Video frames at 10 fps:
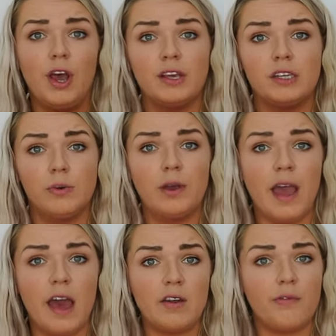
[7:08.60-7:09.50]
So
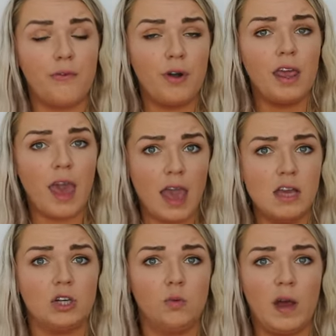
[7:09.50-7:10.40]
again, for an
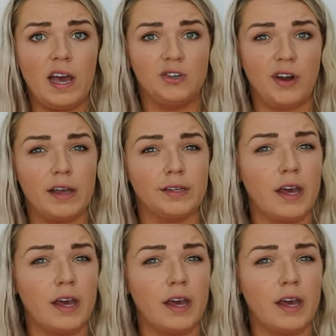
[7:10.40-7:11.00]
occasion wear dress,